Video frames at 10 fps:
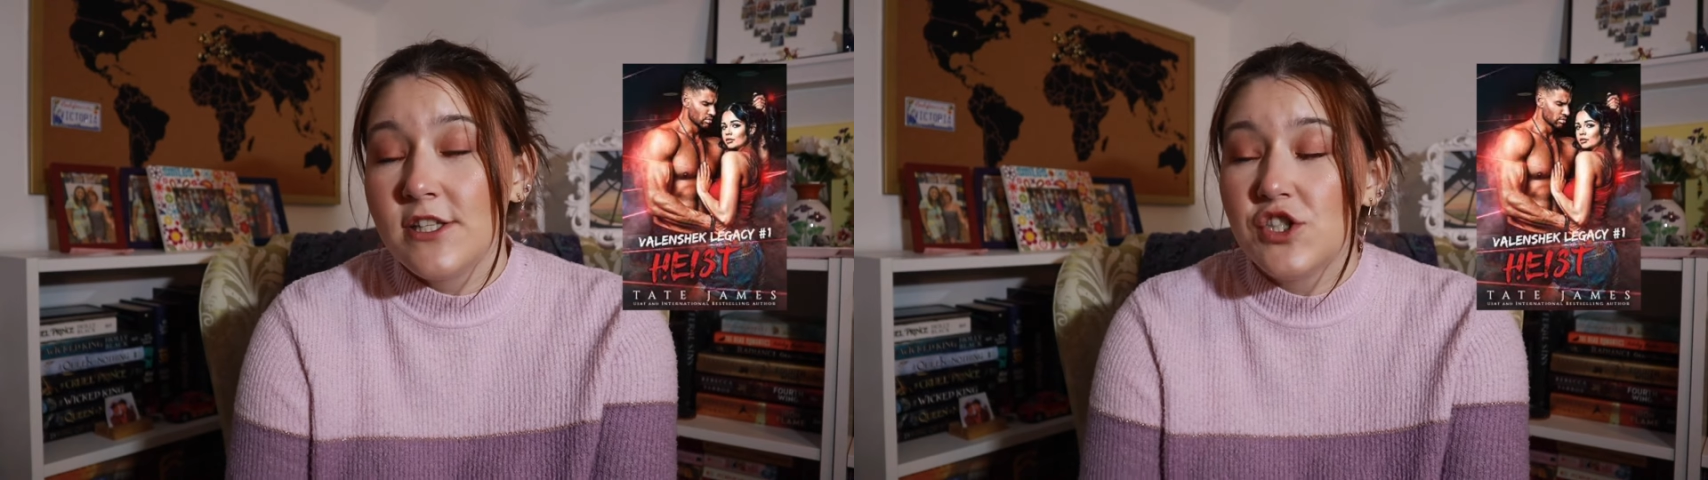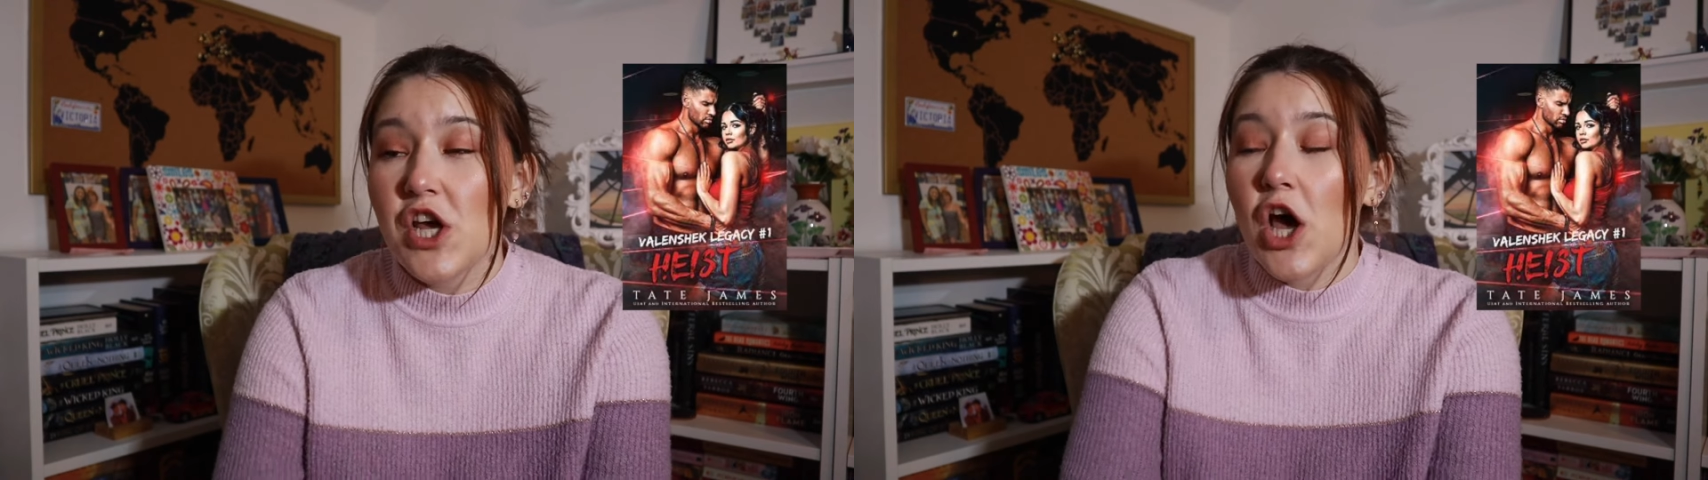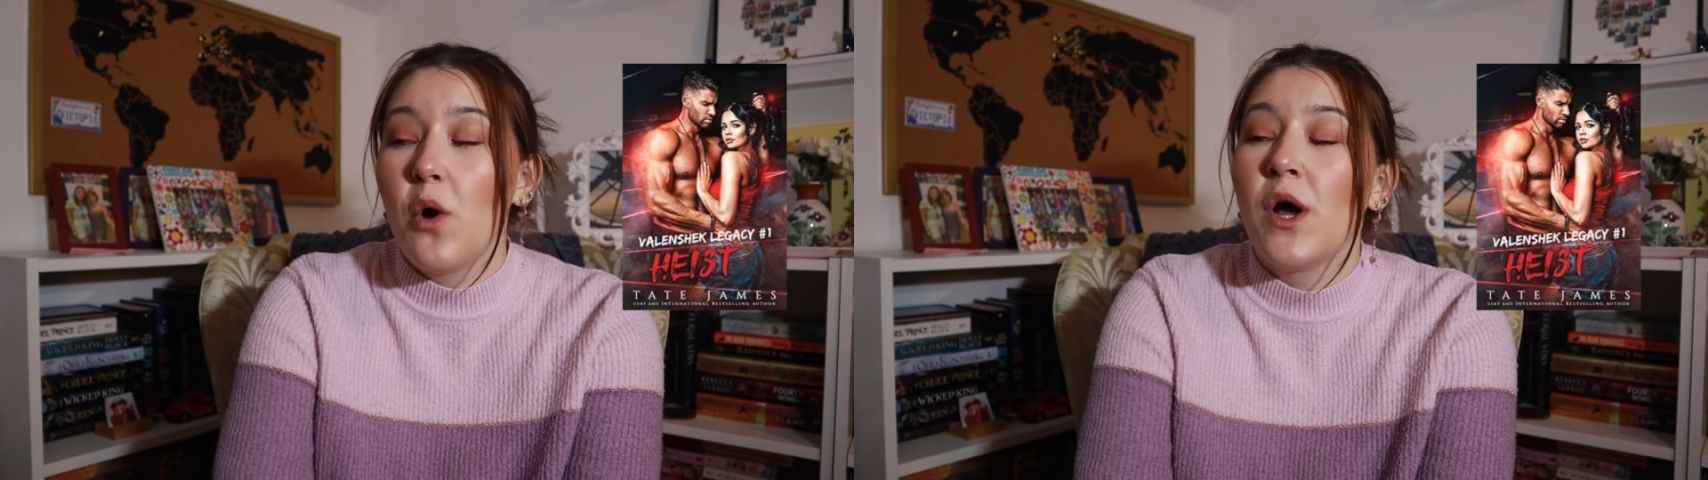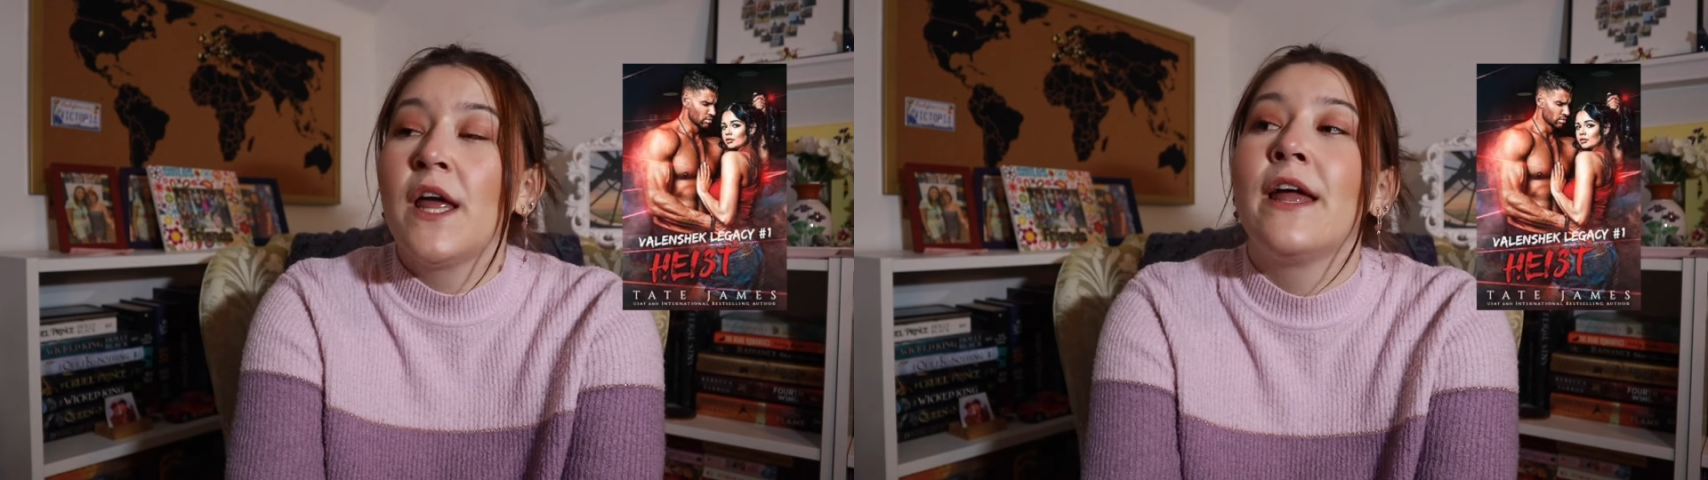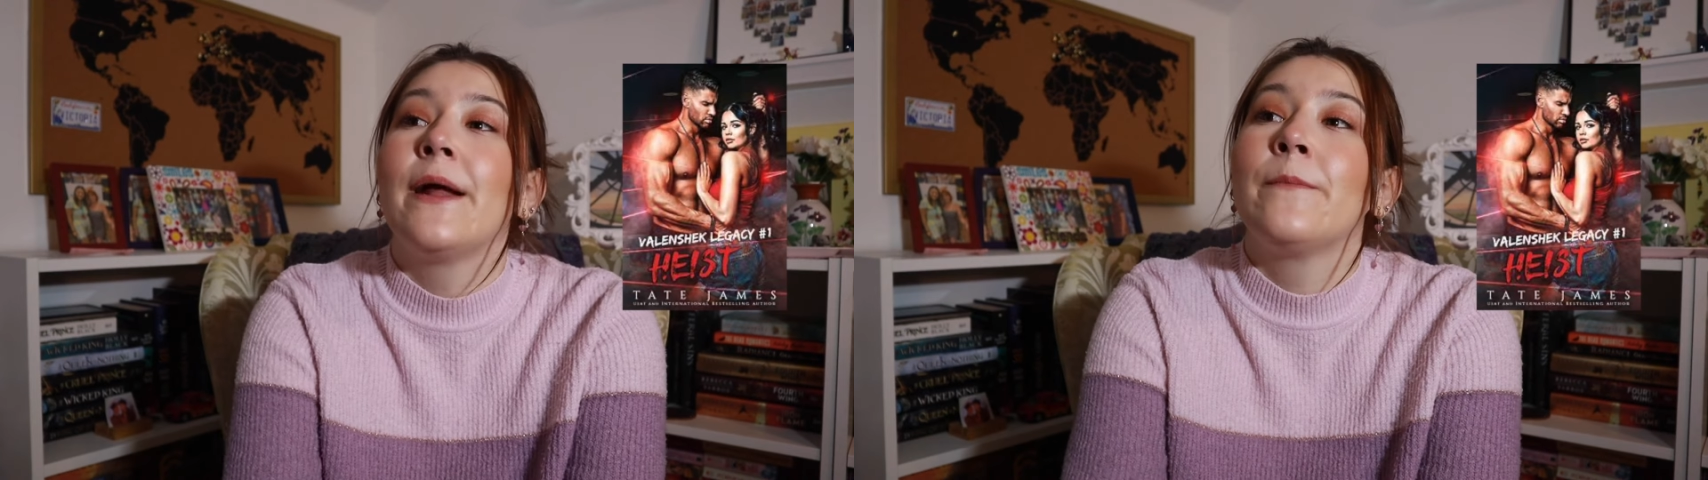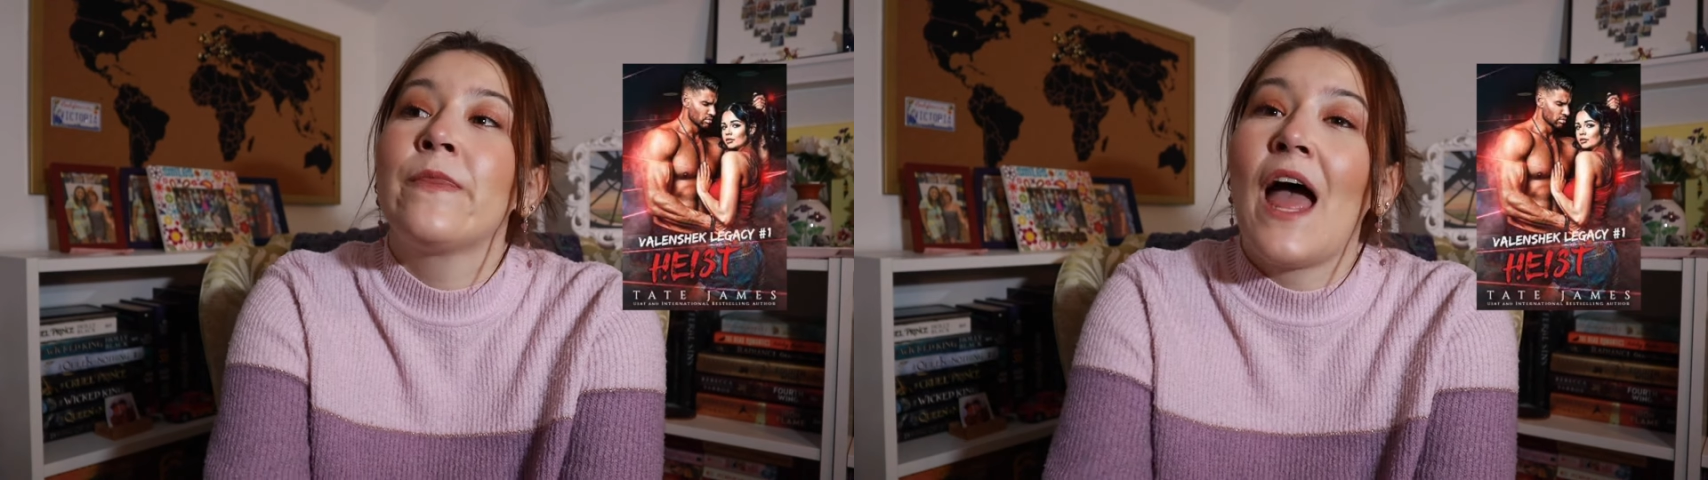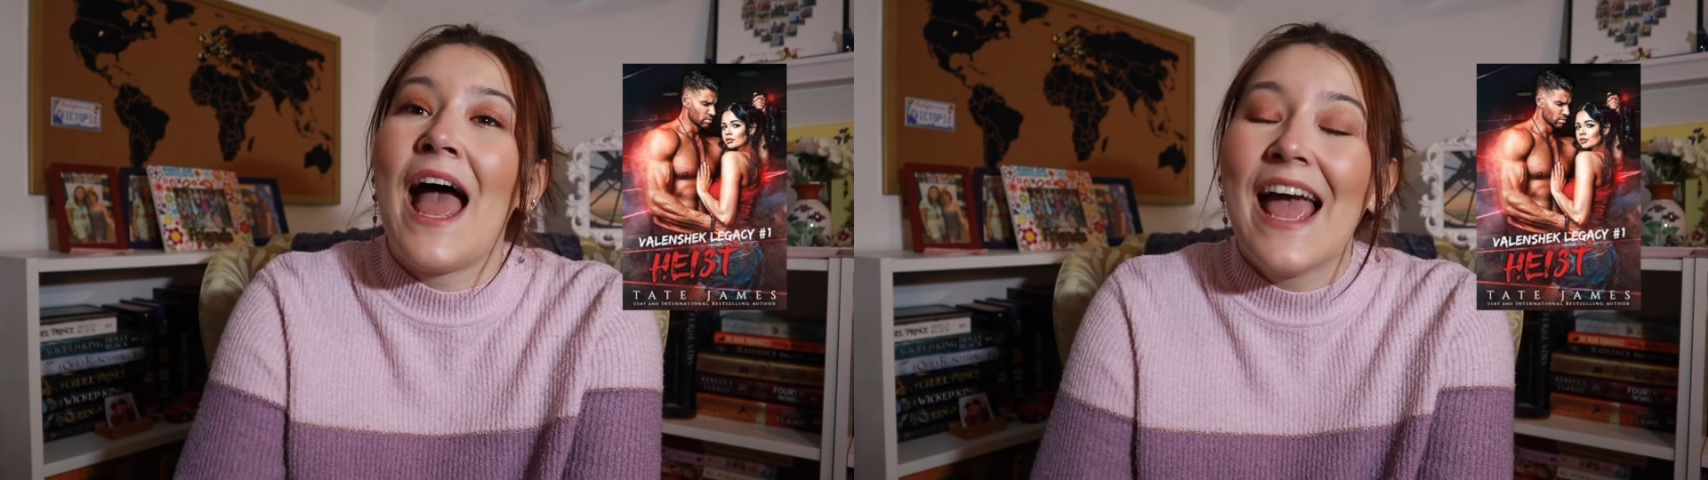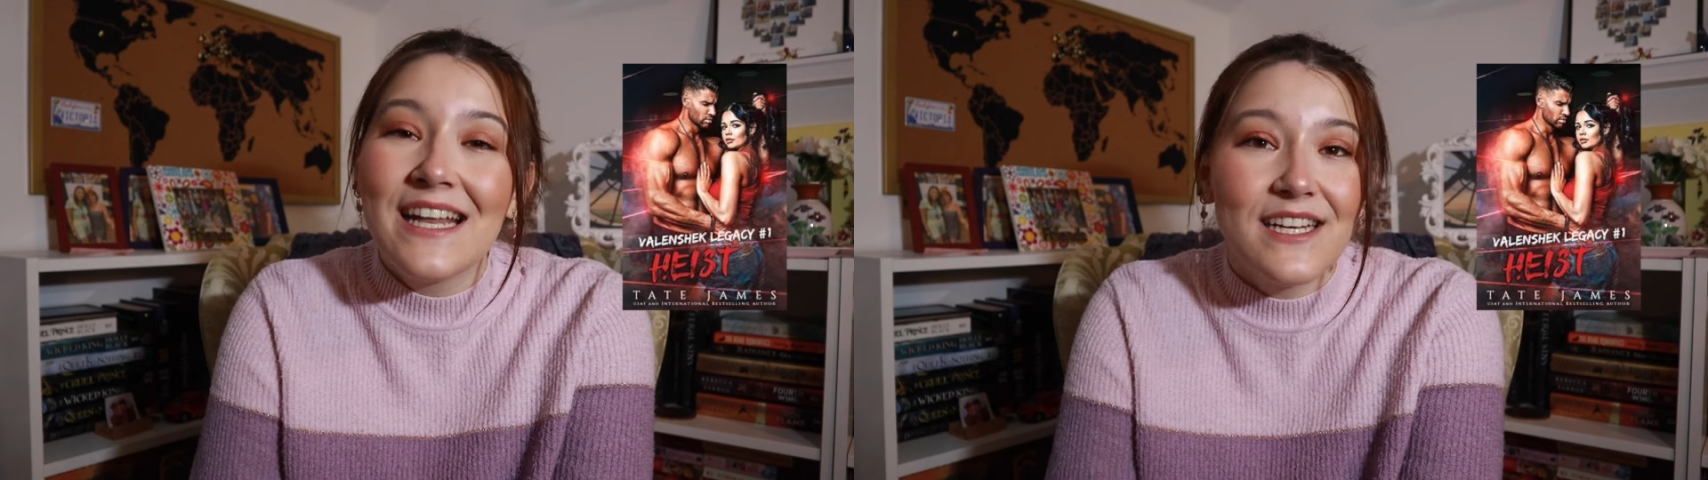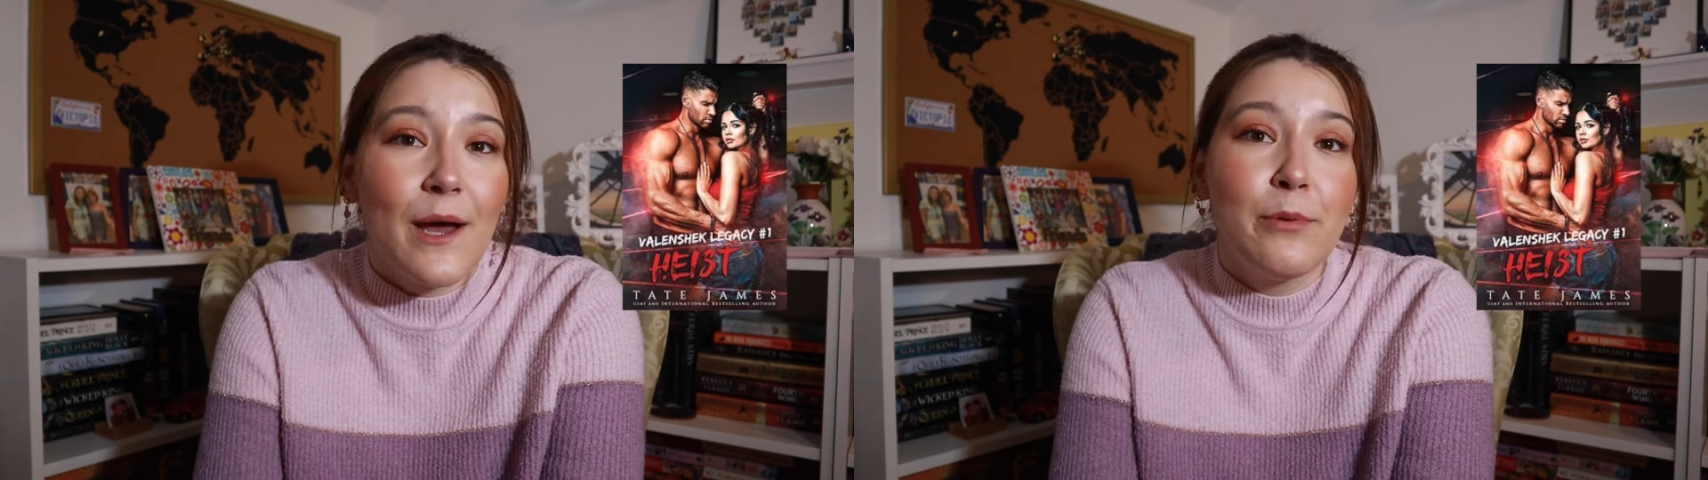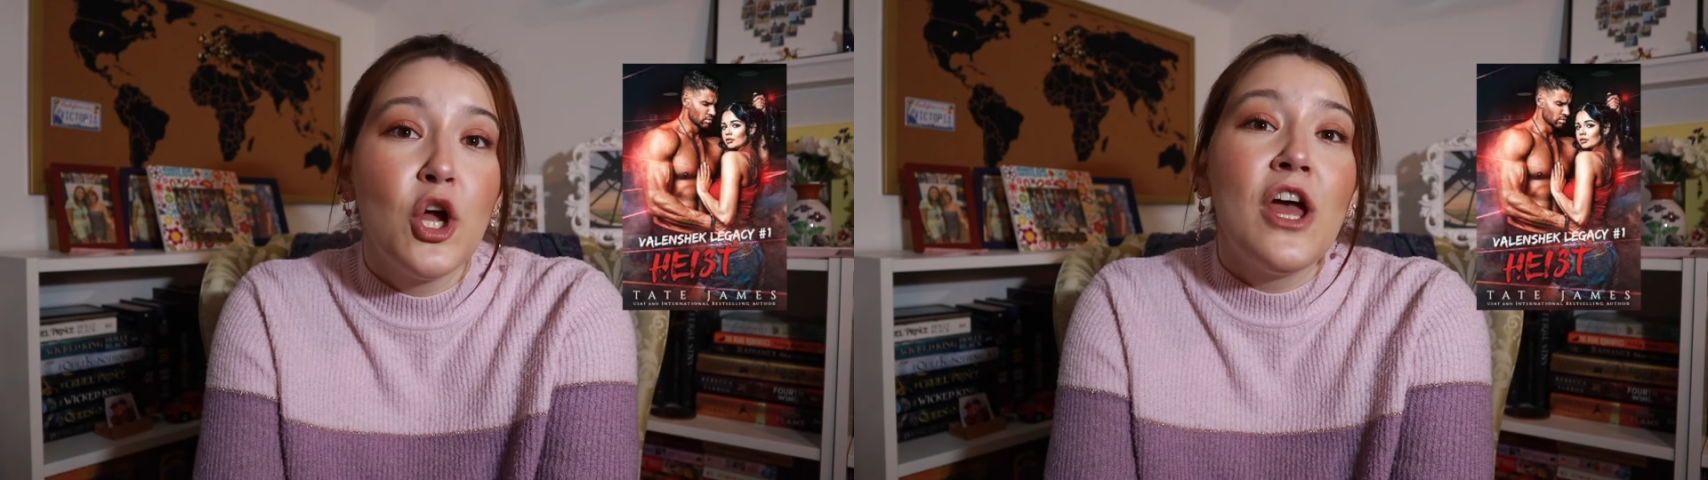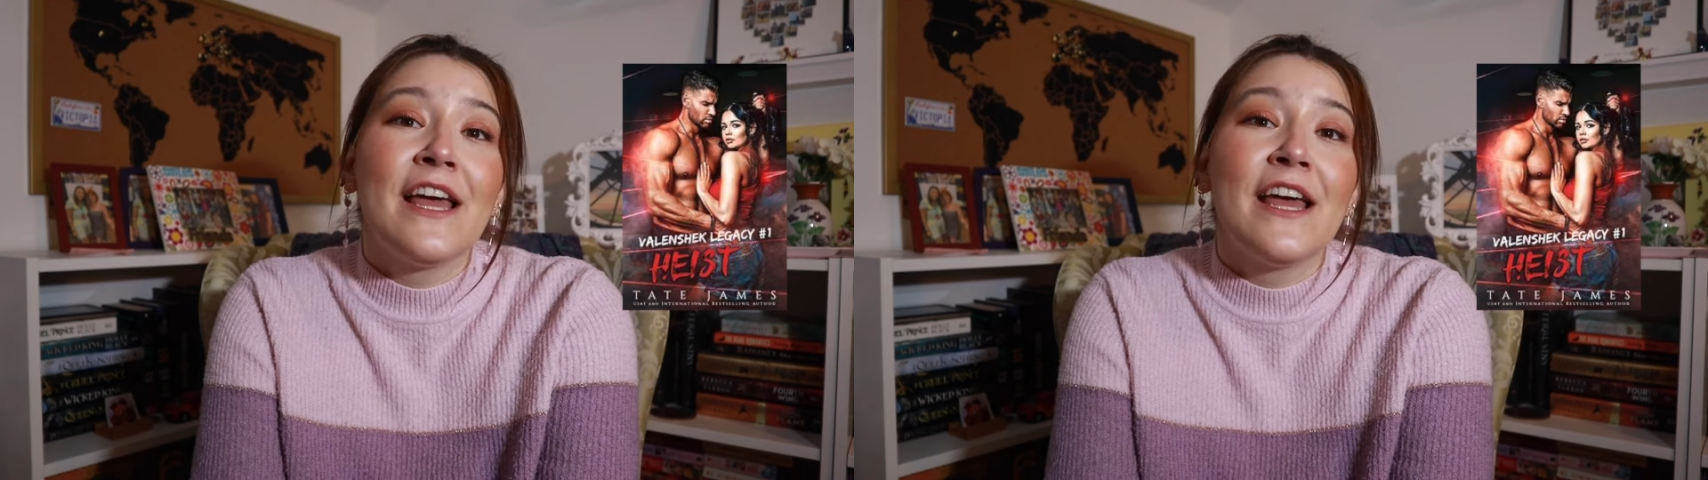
So I ended up